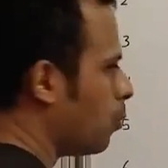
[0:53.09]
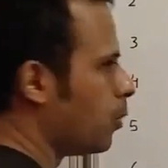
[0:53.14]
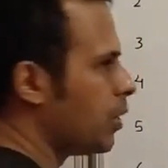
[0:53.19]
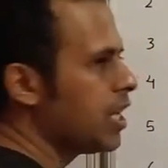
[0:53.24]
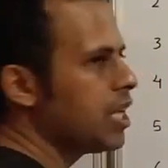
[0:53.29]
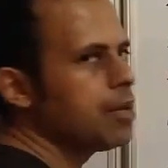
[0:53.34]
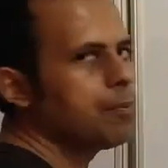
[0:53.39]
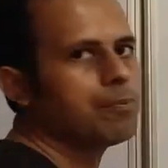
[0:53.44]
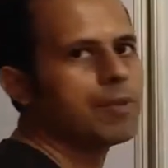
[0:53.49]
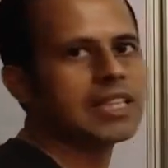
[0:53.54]

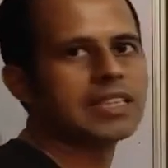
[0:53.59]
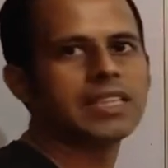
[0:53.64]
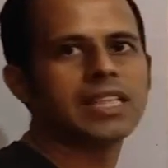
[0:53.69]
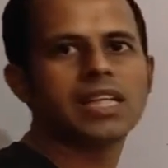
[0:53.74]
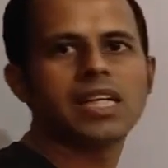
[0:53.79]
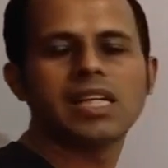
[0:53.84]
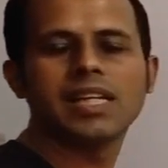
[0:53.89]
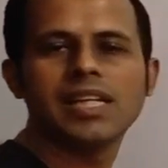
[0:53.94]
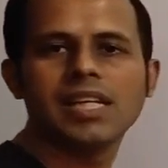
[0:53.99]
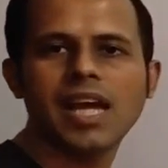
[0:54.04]
we
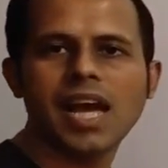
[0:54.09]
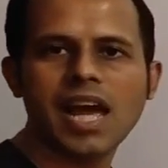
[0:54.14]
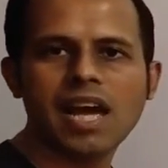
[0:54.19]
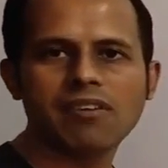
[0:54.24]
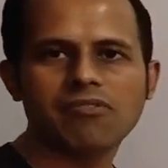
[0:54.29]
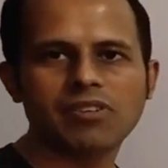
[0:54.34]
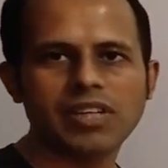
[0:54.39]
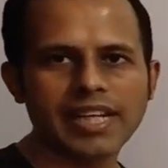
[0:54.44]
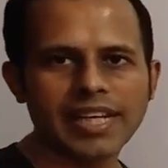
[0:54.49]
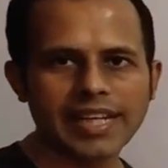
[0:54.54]
basically
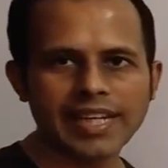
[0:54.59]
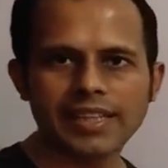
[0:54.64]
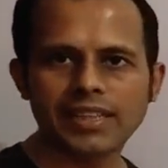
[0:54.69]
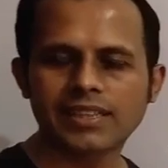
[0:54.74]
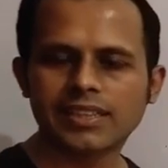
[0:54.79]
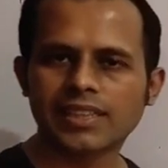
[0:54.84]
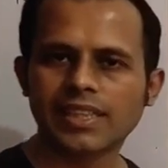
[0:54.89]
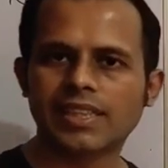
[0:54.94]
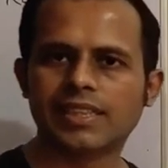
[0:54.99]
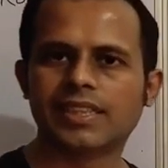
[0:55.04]
have eight
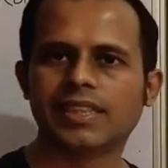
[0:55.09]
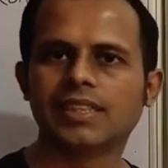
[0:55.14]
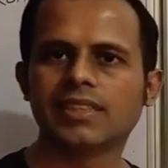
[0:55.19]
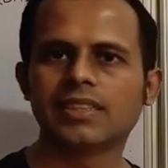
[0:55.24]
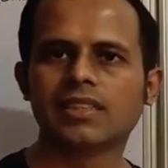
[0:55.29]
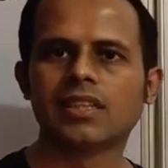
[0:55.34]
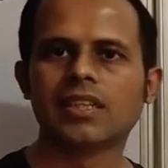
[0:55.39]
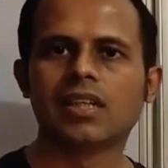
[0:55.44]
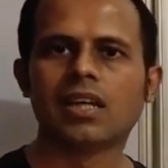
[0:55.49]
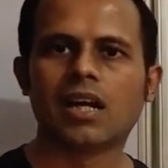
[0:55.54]

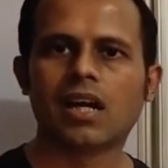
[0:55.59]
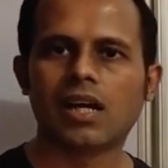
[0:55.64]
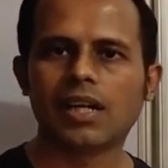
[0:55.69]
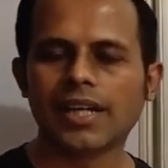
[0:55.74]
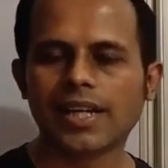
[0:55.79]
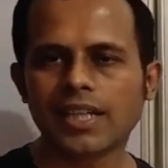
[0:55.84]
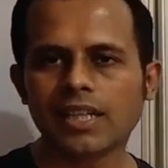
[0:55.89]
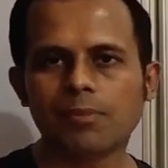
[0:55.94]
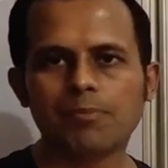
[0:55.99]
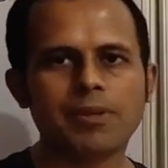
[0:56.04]
stages
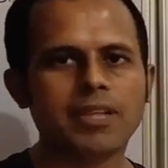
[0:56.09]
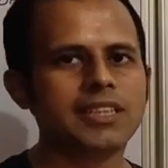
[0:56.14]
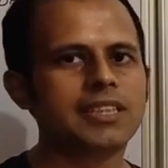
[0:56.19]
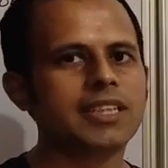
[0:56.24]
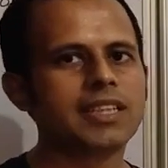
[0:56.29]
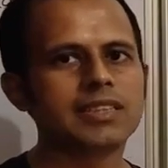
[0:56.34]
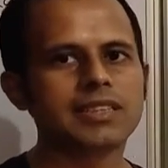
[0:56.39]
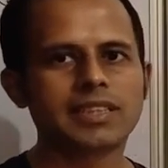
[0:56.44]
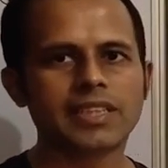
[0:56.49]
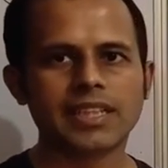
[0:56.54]
eight
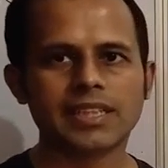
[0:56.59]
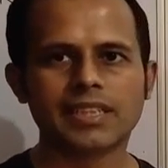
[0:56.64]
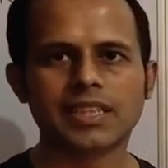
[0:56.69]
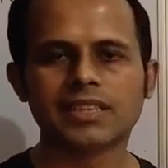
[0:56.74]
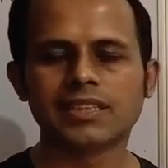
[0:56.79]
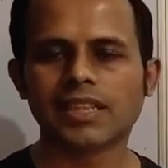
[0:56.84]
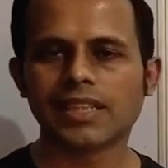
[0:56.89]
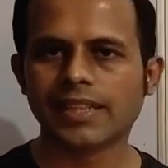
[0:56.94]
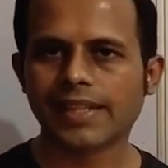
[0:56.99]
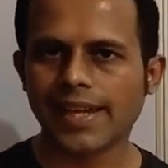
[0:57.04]
basic
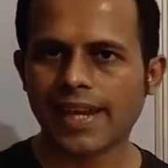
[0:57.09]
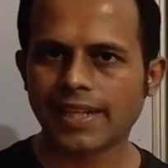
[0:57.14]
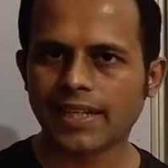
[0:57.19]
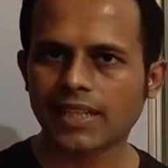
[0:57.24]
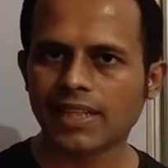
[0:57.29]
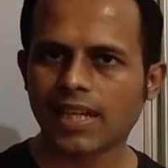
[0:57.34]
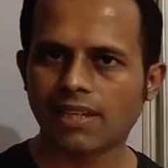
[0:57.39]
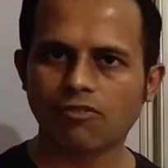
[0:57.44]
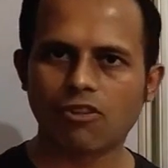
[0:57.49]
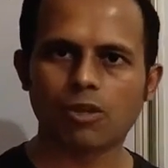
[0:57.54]
stages in
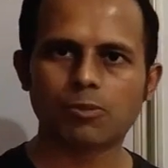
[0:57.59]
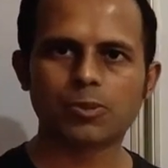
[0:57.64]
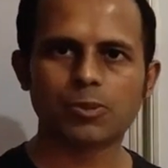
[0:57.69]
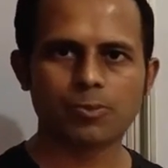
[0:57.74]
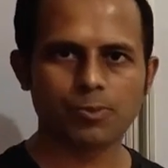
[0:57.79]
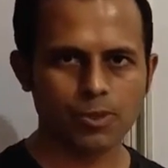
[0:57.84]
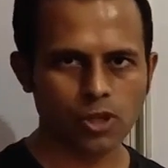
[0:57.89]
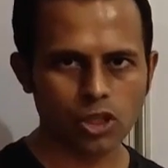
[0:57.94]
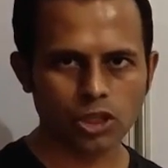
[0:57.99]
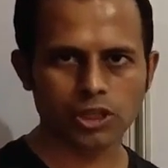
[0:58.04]
any
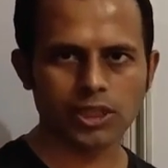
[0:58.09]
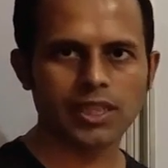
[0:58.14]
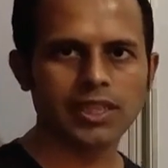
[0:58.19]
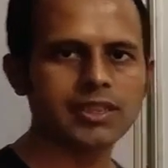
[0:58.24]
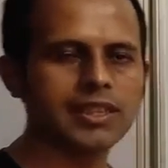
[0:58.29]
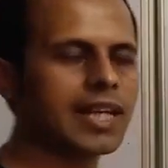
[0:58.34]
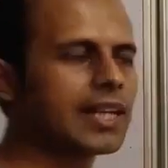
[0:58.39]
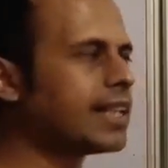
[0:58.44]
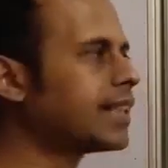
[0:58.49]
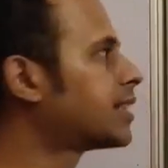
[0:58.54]
DevOps
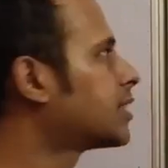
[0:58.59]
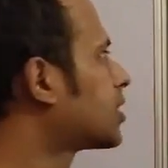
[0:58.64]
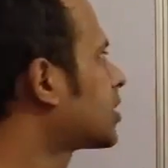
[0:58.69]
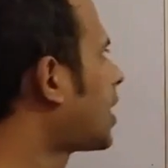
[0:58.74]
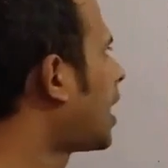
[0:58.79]
process and it